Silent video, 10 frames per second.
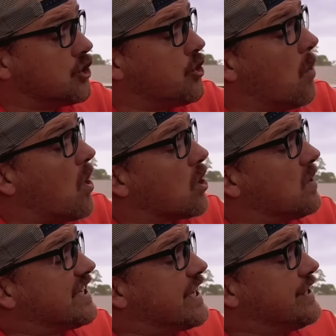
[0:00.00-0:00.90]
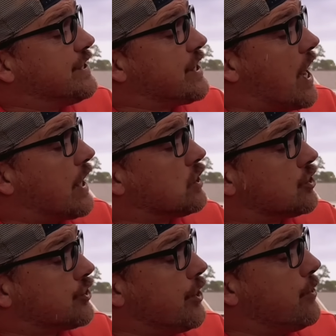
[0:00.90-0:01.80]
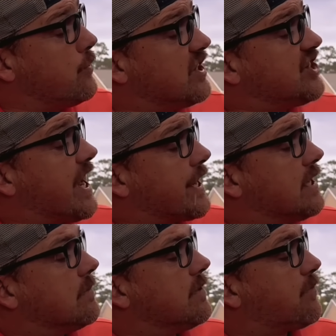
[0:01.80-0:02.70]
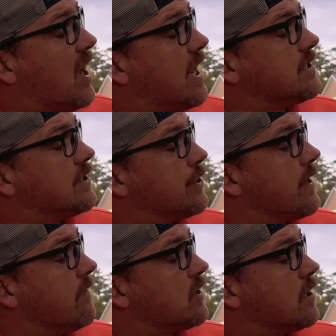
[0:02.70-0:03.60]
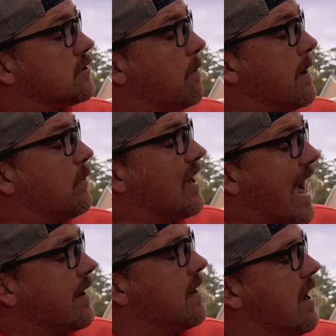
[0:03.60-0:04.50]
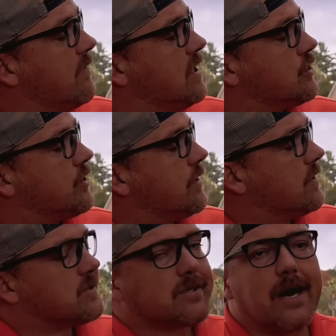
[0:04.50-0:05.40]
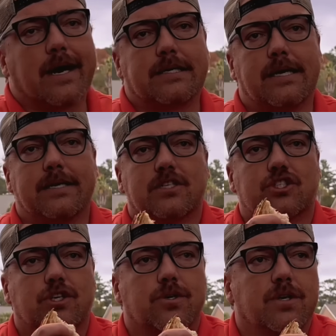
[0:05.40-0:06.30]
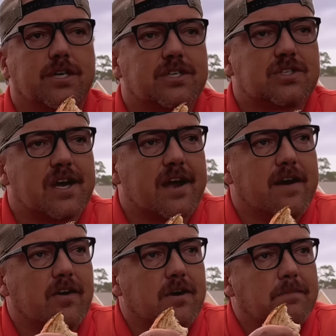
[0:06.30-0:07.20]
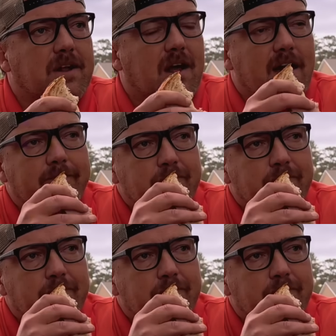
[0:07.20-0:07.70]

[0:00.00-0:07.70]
you're gonna work with the doctors too to jack up the prices on everything so people got to have insurance. God dang, this is the crookedest thing I ever heard in my life.